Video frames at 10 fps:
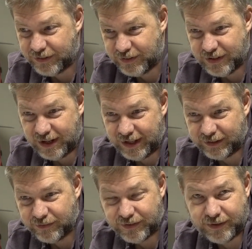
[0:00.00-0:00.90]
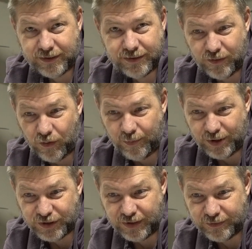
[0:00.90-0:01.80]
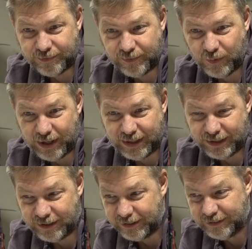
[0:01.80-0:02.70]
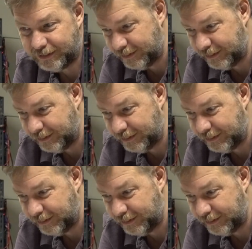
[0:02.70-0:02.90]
so it's not like there's the whole bunch of them waiting to